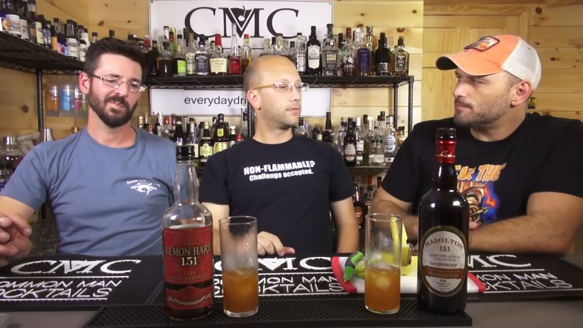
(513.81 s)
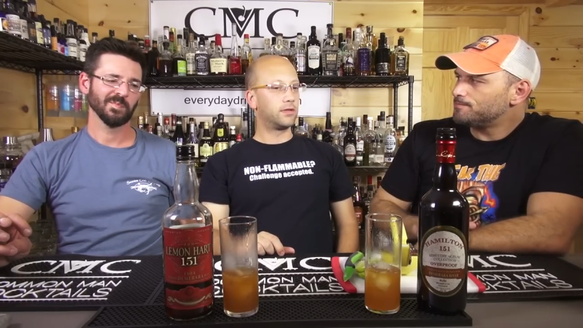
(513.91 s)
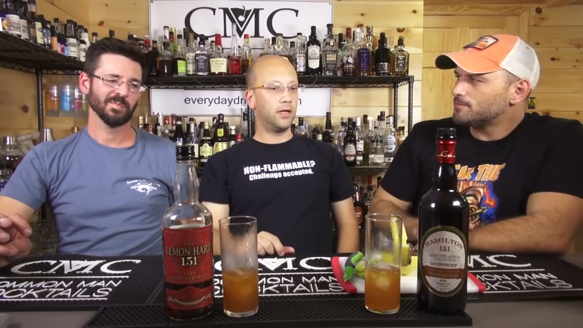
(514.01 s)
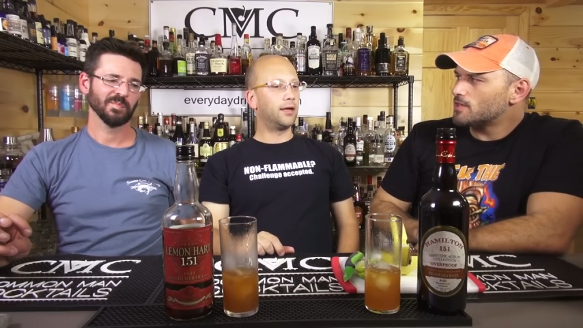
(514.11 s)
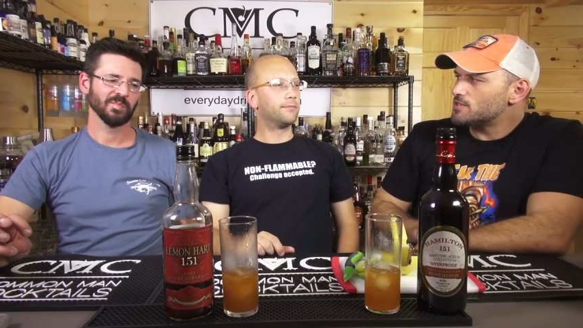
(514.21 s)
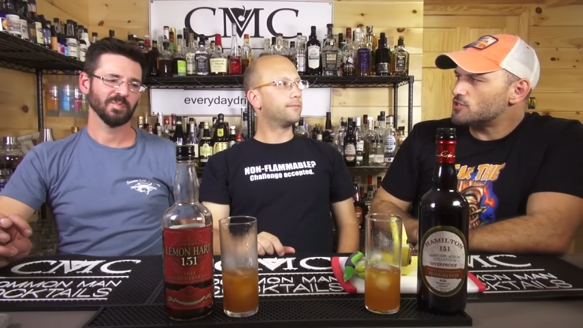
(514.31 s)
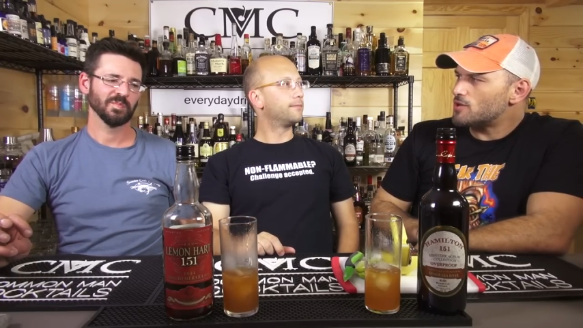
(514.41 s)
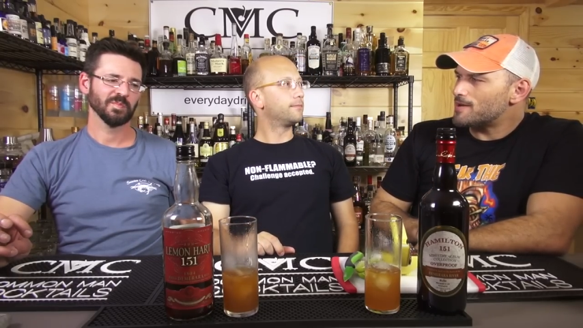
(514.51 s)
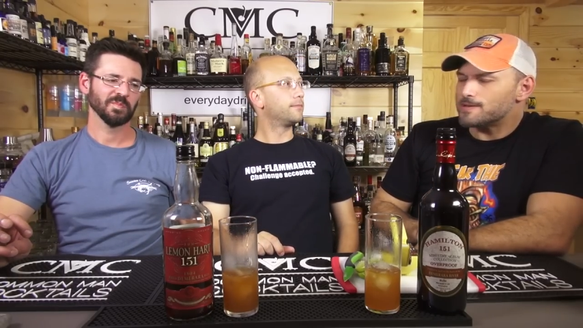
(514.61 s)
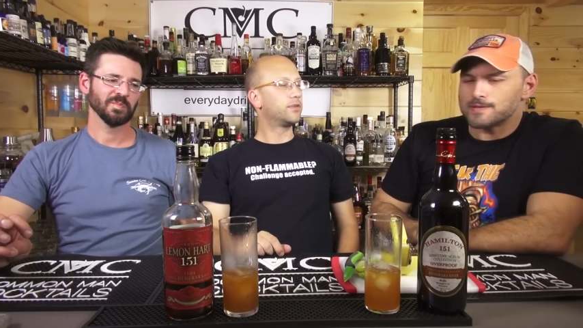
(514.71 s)
Speaker 1: Yeah. Because of the
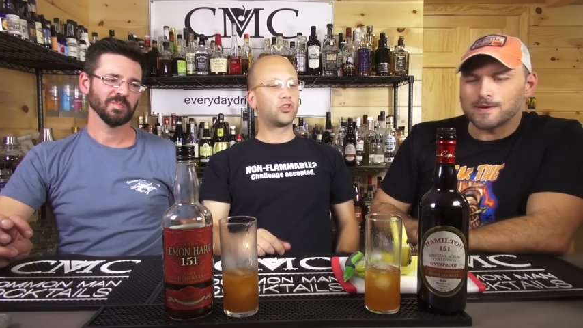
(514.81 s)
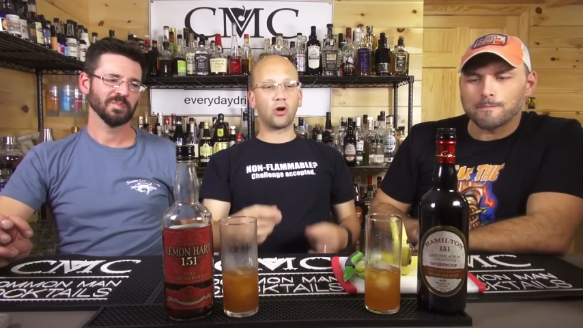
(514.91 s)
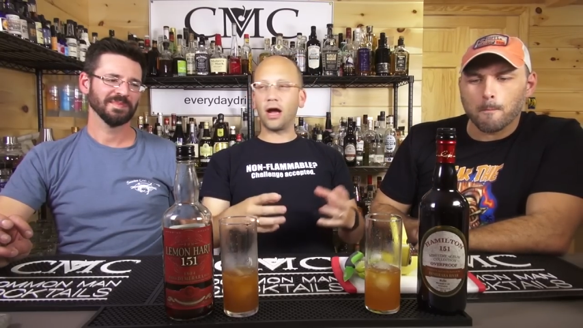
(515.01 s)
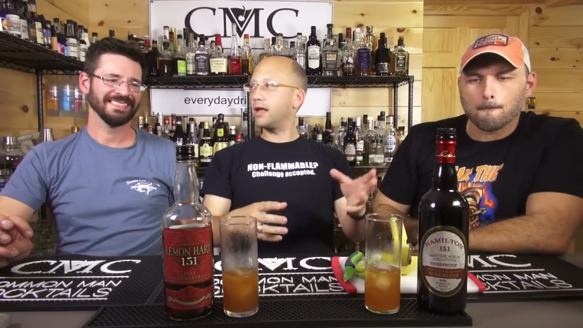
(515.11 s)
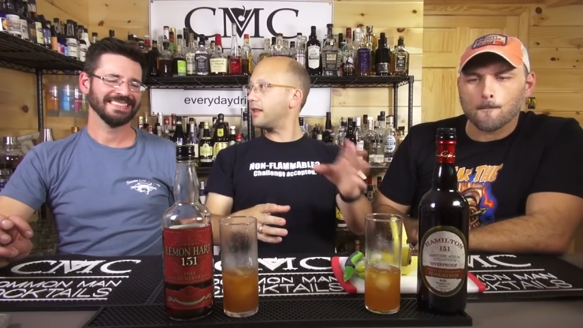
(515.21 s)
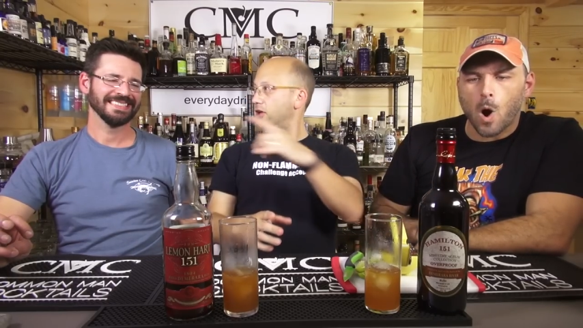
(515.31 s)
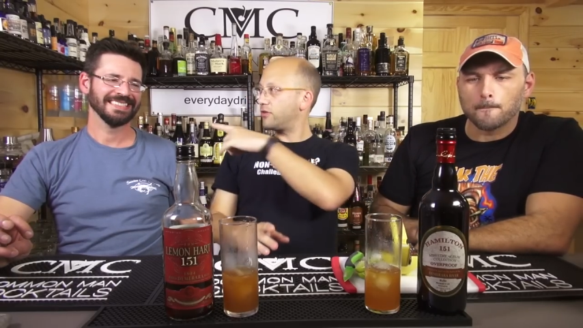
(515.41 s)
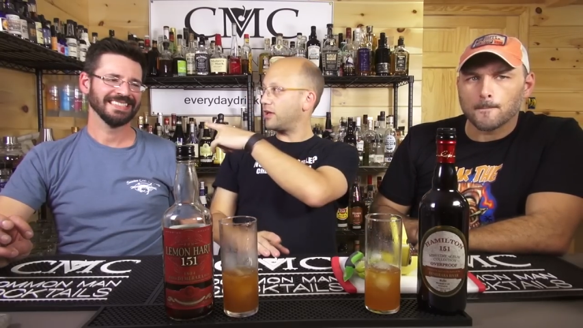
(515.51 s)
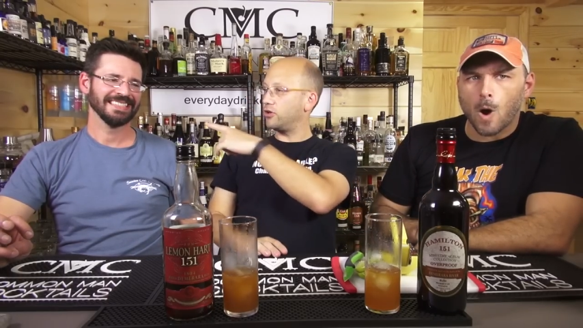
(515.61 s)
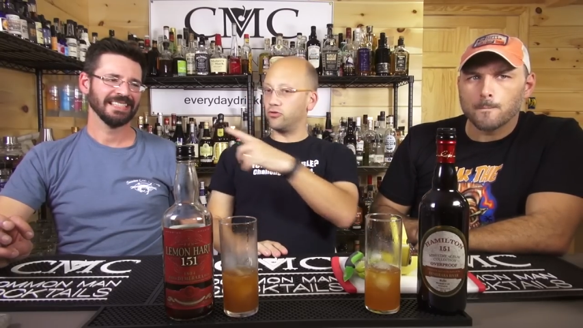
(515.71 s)
dryness. Yeah. Dry, like you
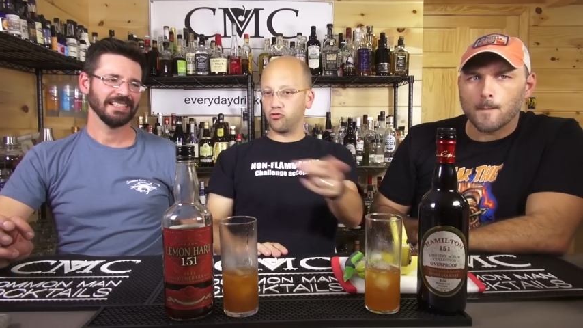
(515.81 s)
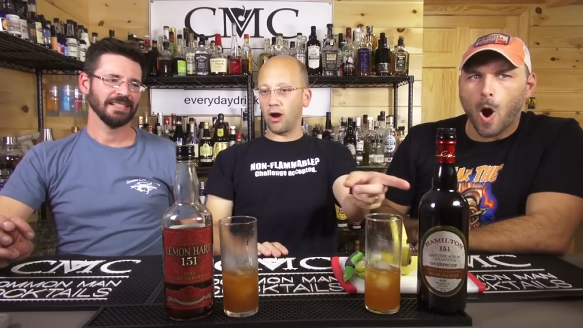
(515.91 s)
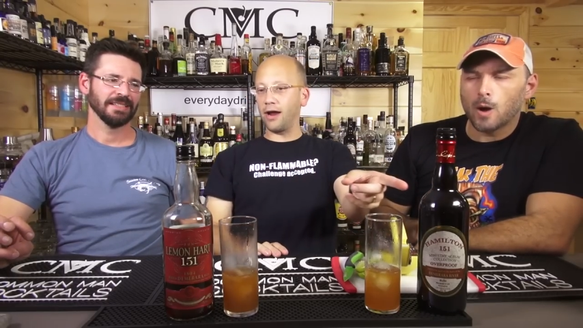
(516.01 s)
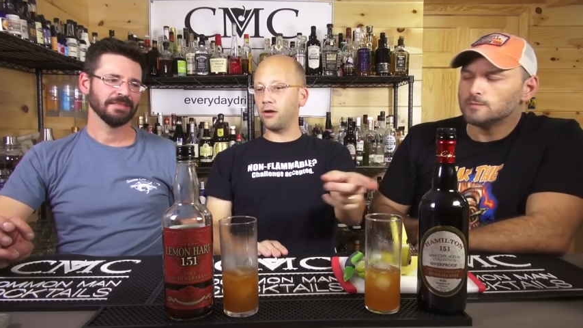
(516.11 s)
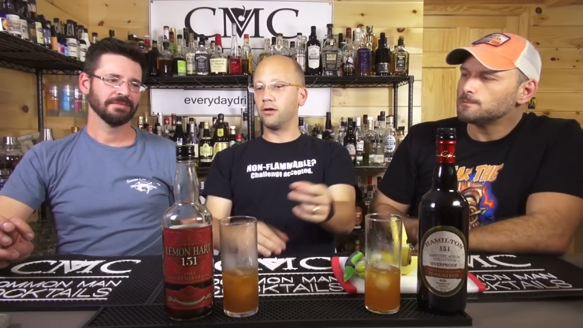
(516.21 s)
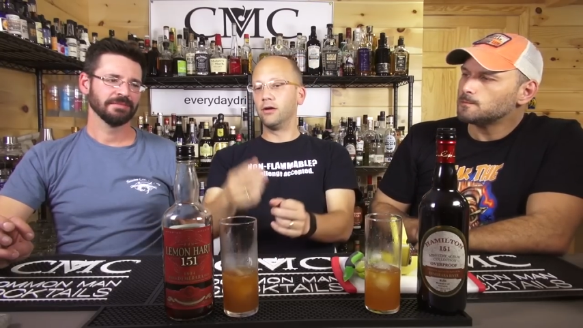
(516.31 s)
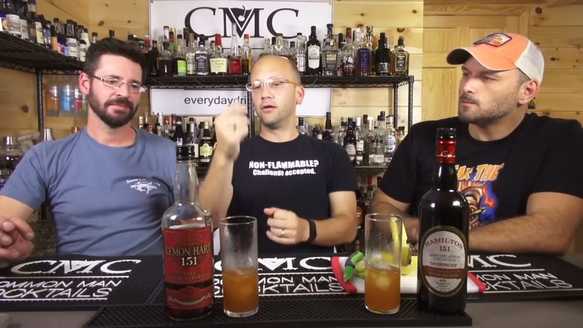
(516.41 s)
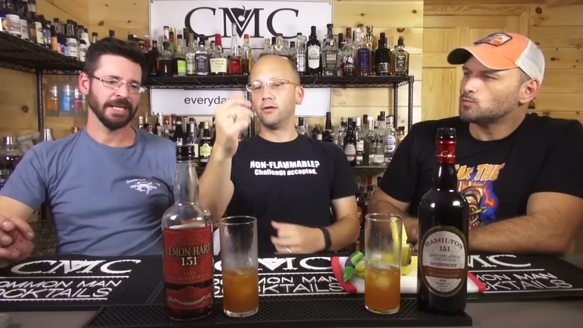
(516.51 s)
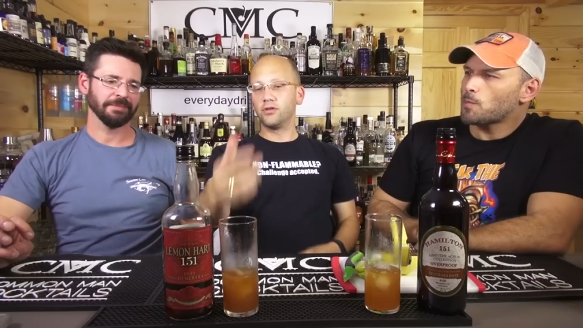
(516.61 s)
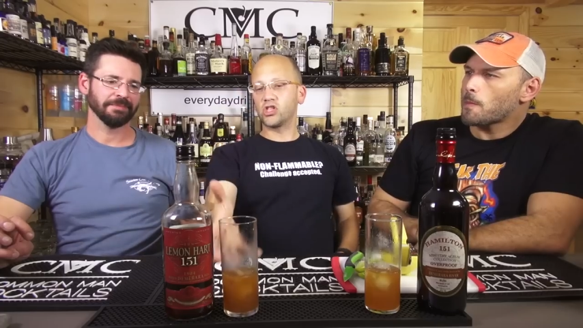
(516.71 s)
said, you're drier,
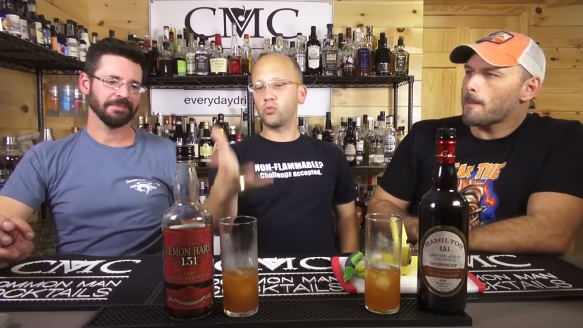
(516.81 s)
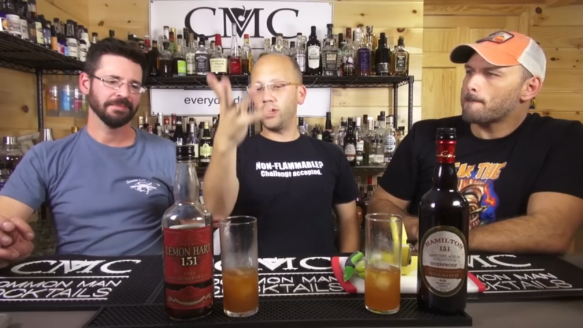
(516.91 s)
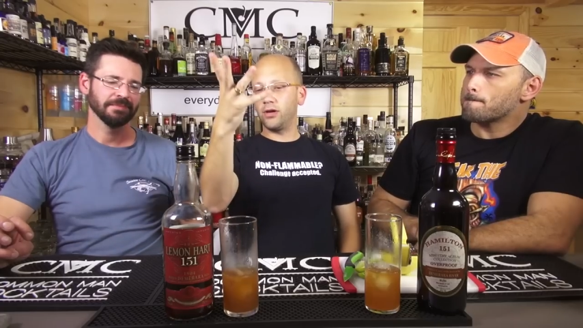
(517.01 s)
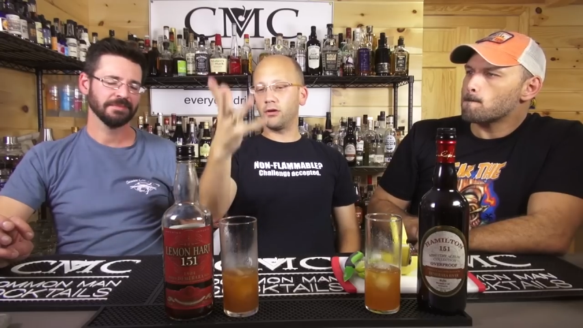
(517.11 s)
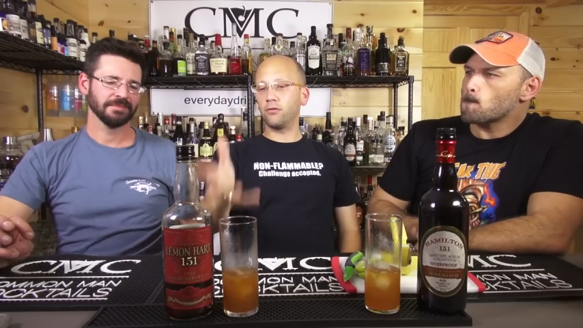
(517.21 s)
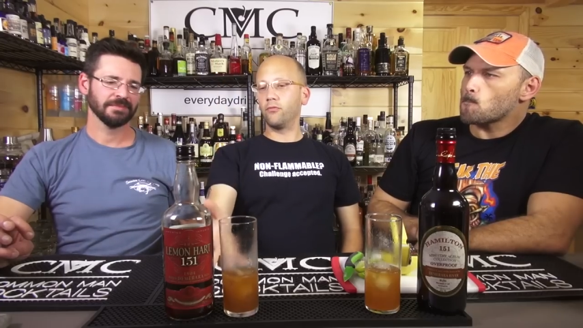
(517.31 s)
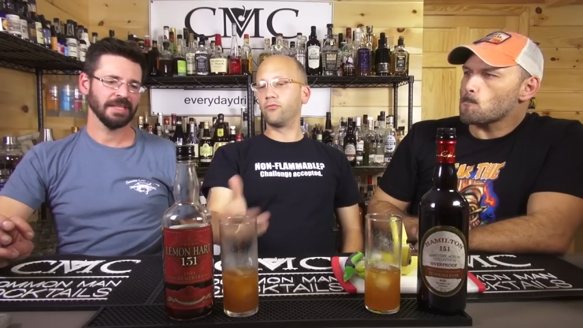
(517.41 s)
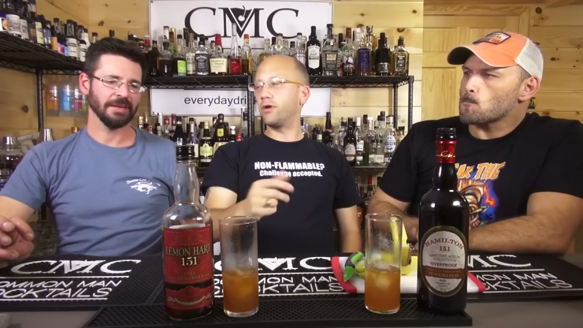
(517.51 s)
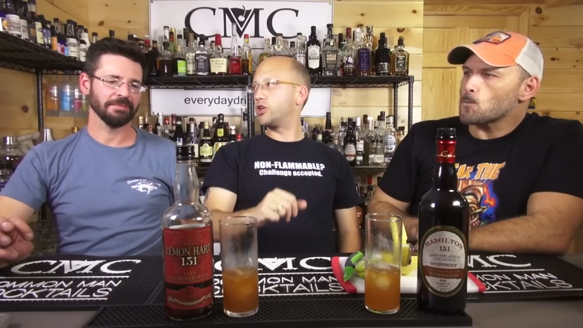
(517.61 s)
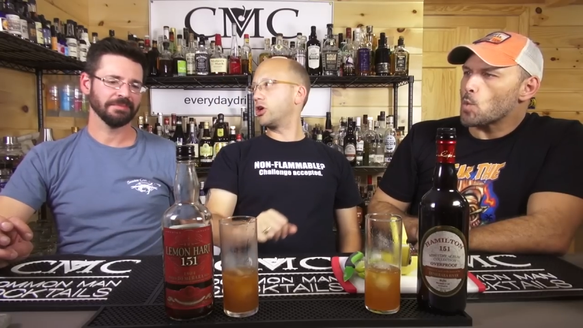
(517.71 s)
sweeter,
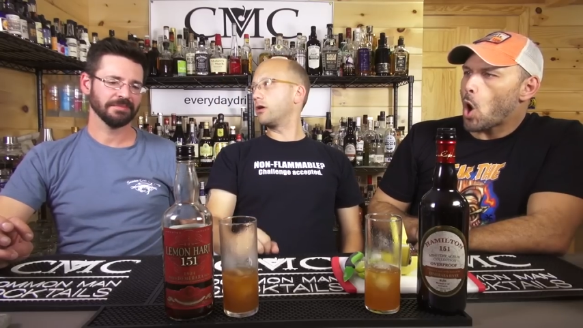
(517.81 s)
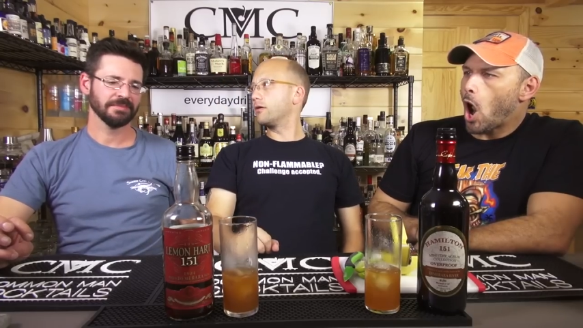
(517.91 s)
richer.